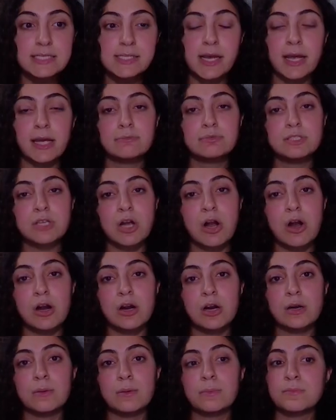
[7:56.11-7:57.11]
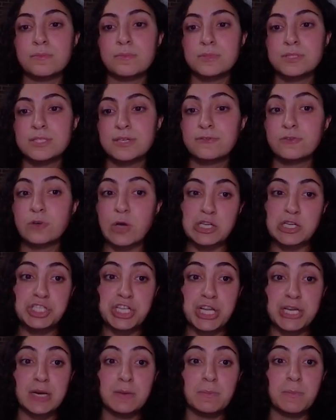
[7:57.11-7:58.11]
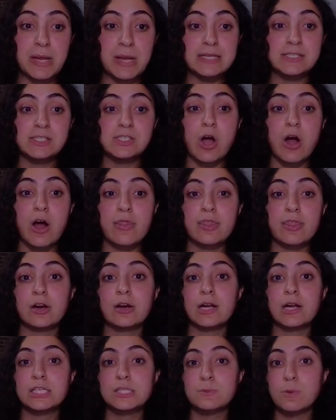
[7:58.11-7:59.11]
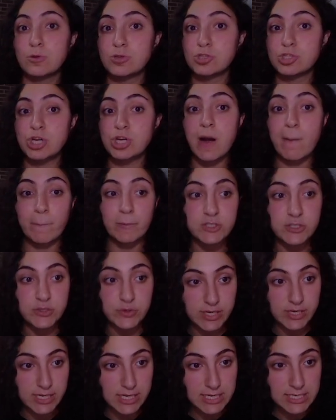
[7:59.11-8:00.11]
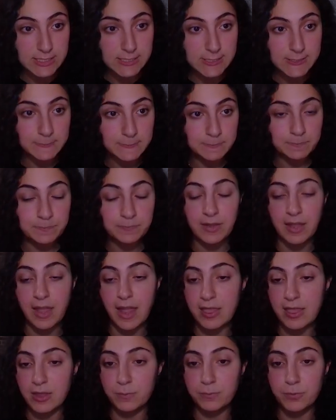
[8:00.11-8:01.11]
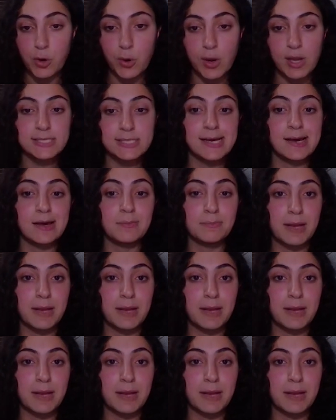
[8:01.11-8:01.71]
types are differentiated based on their exposure opportunities, and they're broken down